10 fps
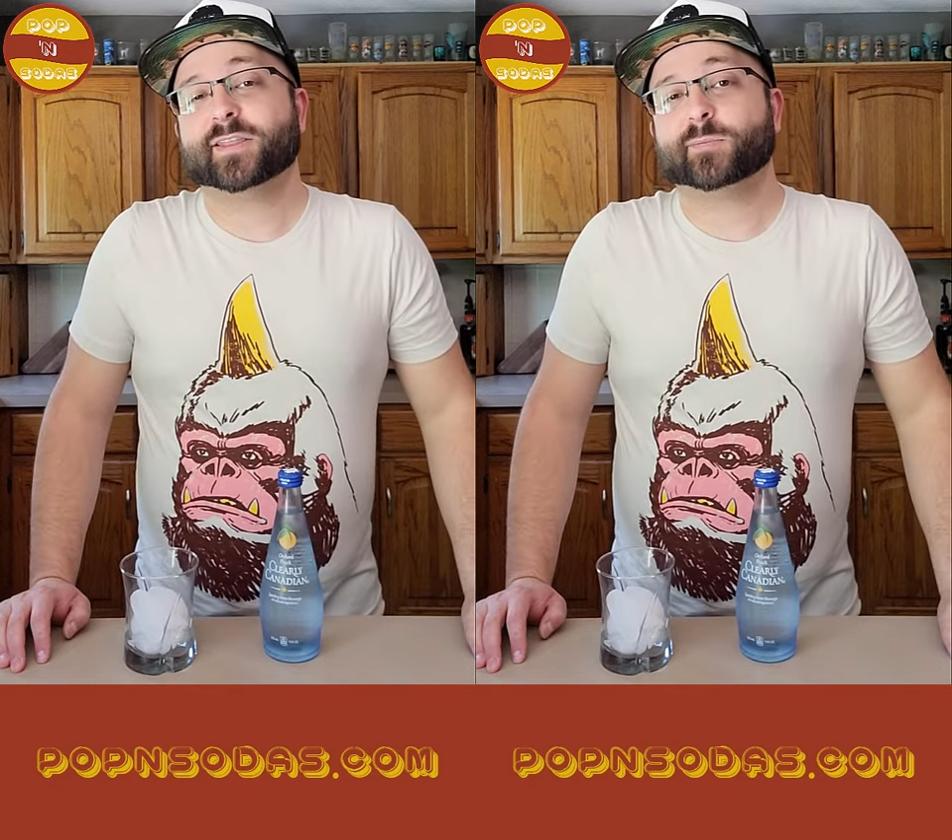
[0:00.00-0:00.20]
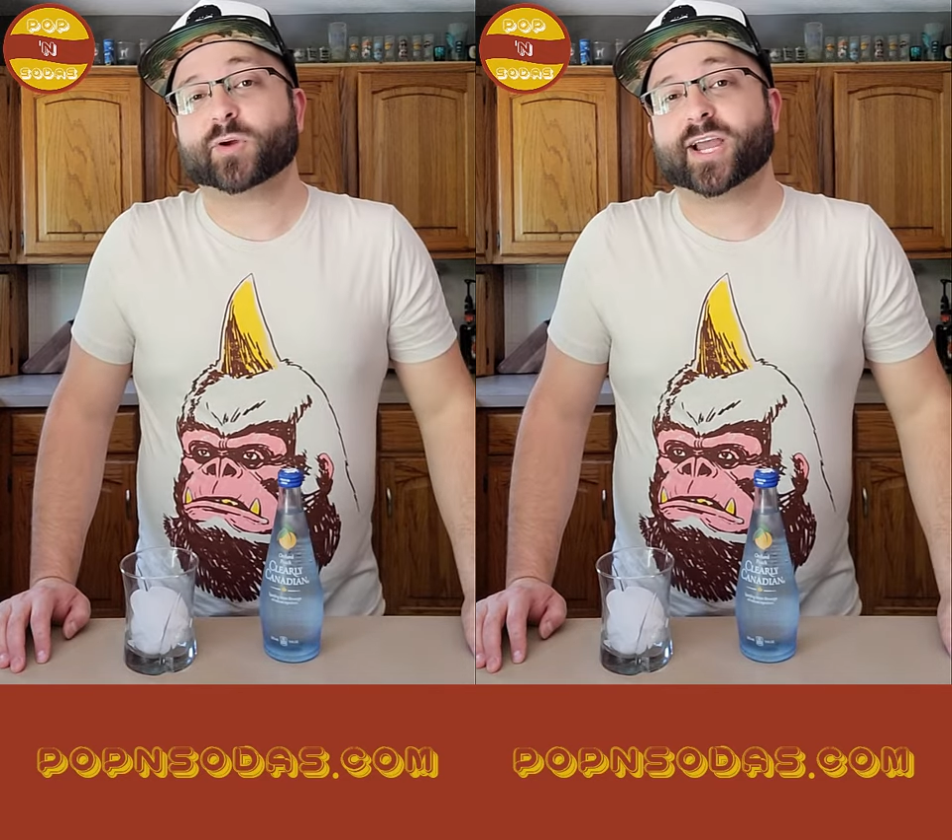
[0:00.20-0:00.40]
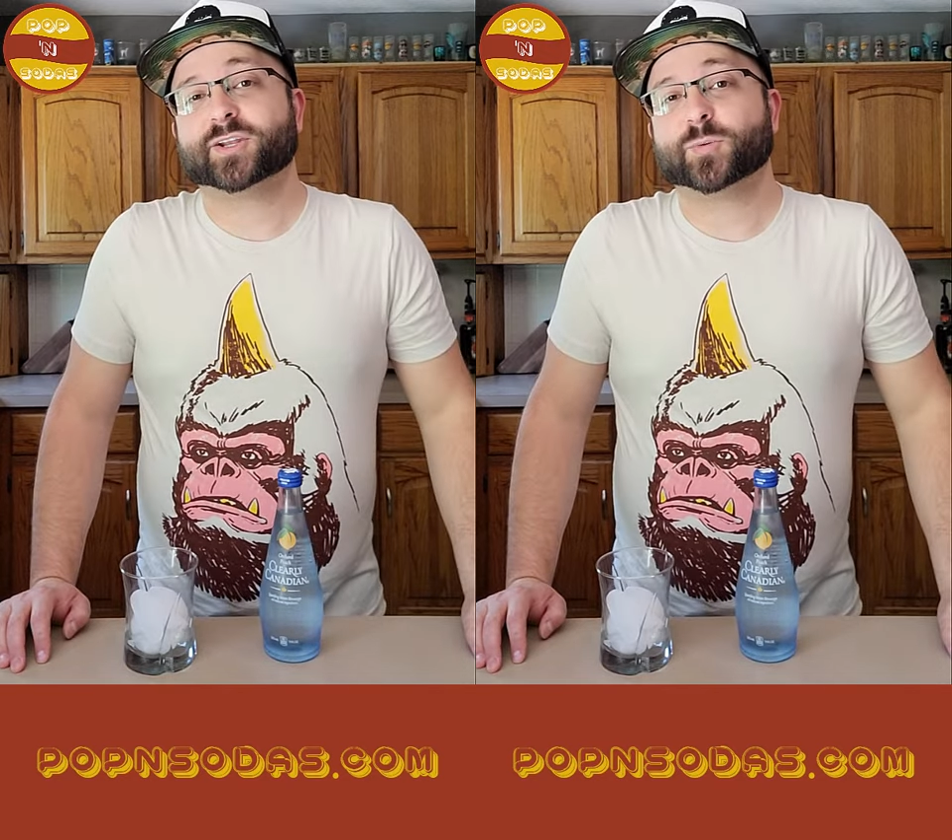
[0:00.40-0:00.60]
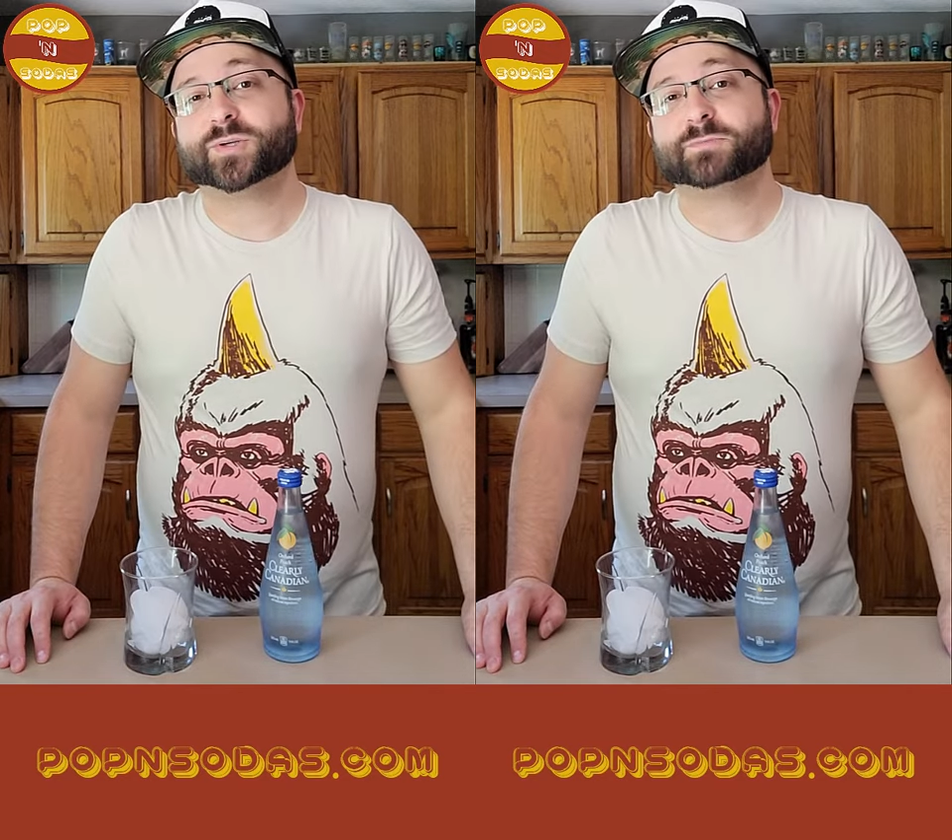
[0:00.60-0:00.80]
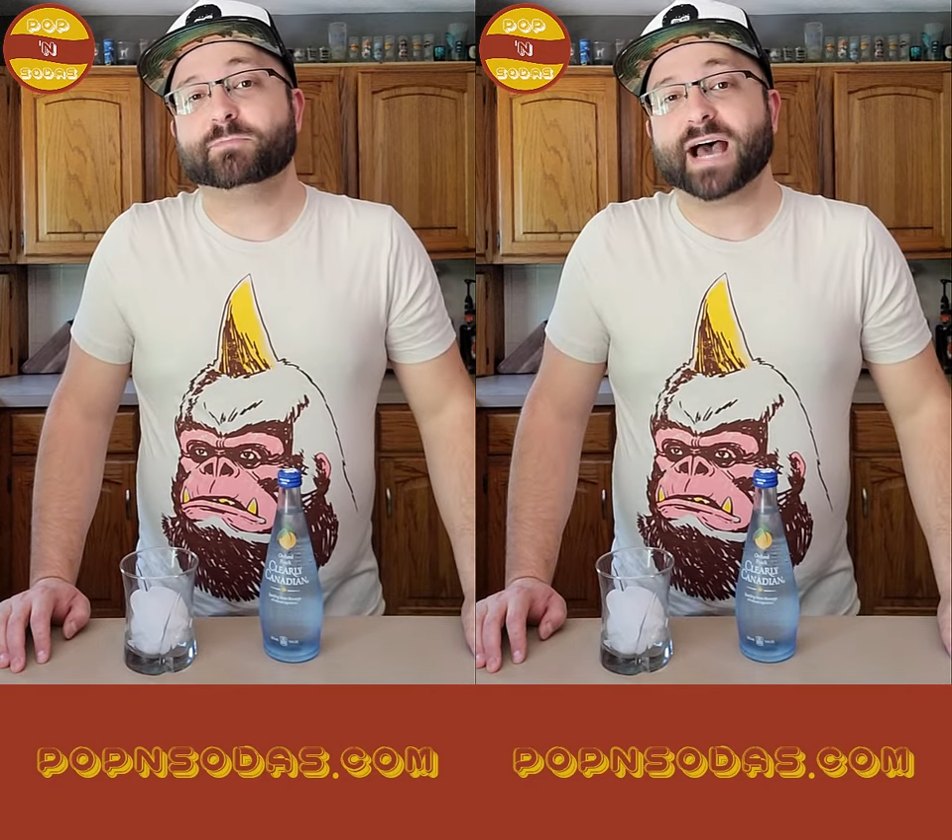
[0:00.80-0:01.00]
the brand
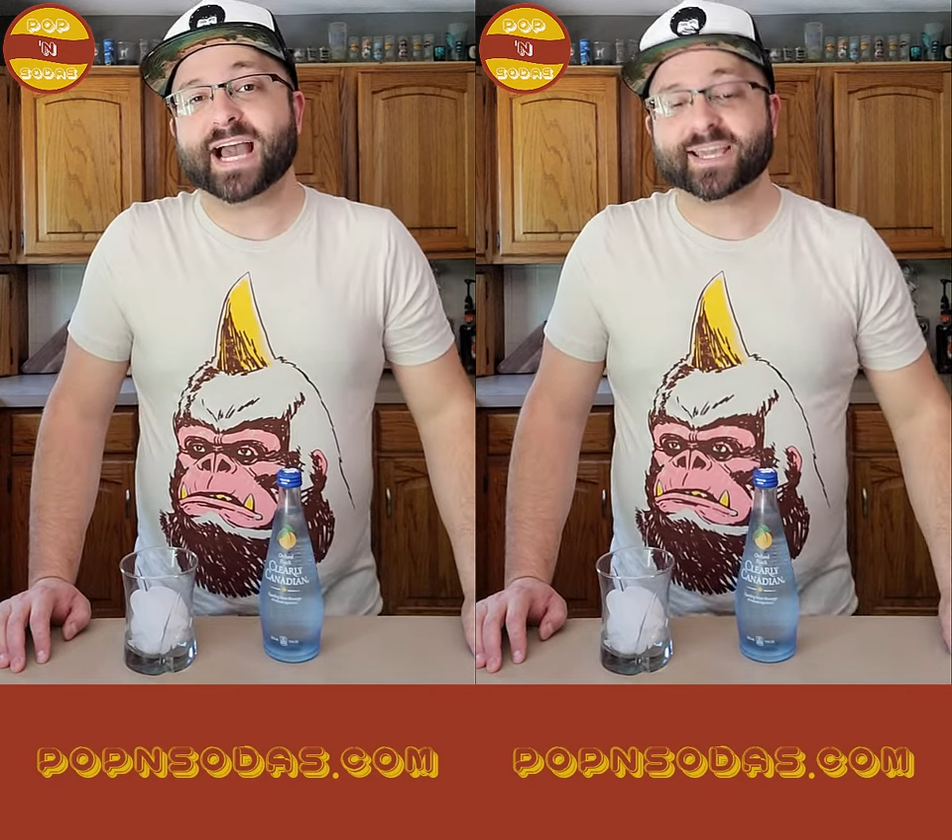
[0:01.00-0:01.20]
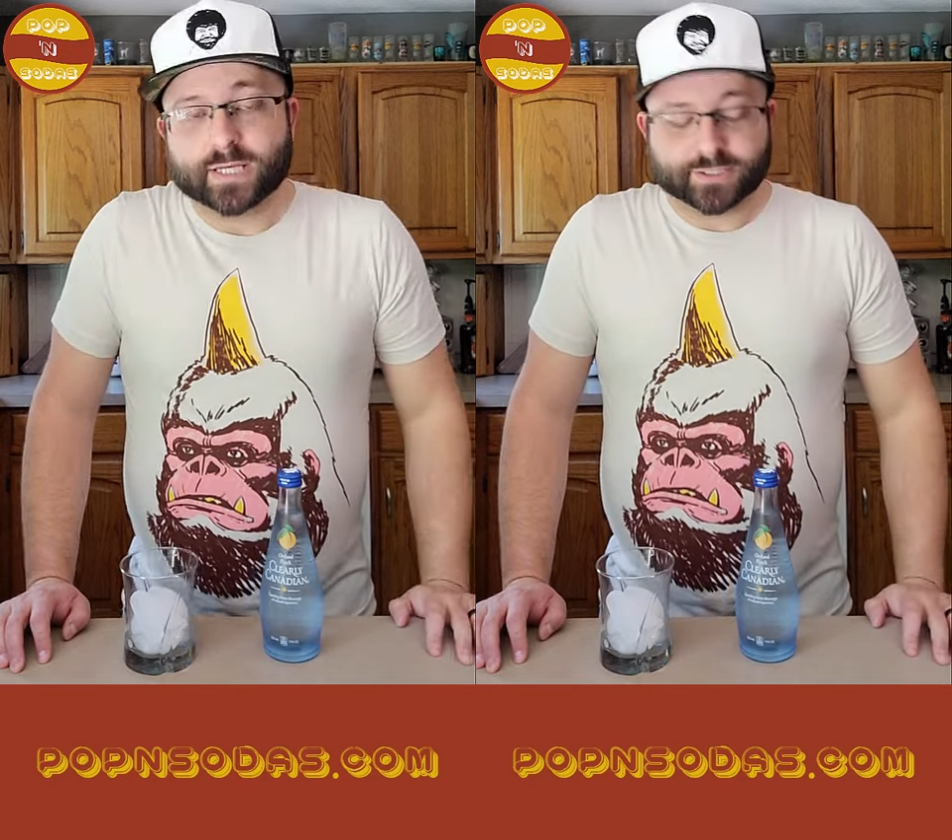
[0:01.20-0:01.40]
was back.